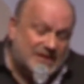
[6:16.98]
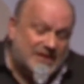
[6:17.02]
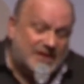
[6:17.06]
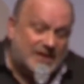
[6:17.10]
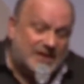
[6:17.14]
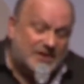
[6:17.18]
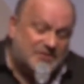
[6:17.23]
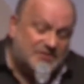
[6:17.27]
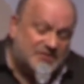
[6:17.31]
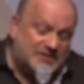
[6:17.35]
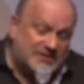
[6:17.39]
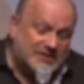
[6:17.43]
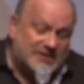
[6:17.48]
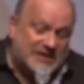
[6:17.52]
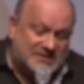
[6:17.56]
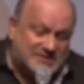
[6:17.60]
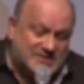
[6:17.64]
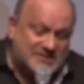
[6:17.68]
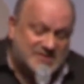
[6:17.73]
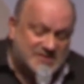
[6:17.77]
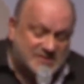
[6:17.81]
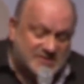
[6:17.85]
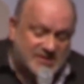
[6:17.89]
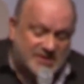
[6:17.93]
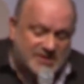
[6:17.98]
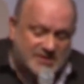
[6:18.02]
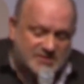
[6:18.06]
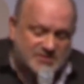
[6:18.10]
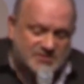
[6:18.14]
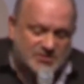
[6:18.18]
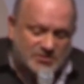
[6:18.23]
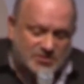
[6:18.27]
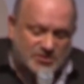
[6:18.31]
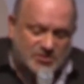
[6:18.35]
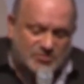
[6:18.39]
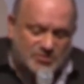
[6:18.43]
I think, as he says,
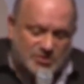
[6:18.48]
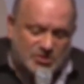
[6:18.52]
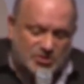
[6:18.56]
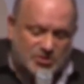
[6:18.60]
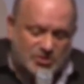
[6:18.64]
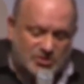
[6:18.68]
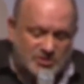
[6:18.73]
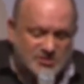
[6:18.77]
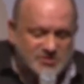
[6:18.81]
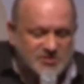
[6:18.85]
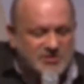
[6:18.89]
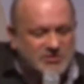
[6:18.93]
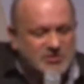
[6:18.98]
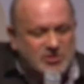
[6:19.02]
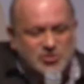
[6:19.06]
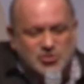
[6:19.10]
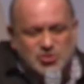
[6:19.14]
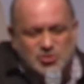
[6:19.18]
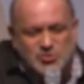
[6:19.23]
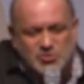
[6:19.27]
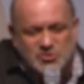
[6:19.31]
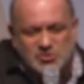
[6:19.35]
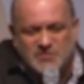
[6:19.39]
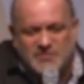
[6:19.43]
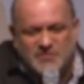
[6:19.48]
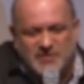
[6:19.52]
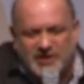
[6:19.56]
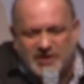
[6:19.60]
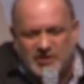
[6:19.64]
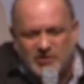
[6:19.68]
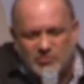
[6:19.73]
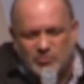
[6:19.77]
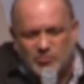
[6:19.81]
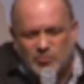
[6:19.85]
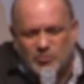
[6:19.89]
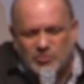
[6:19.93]
you know, the Kurds are the Jews of the
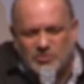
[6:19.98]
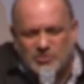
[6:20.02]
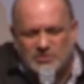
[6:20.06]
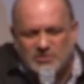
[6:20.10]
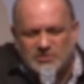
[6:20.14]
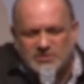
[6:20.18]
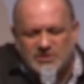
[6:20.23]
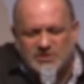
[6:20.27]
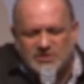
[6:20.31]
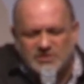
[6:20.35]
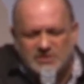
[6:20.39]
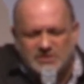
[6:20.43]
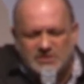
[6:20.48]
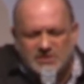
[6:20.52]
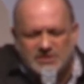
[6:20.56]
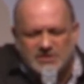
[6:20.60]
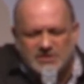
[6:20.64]
Arab world, and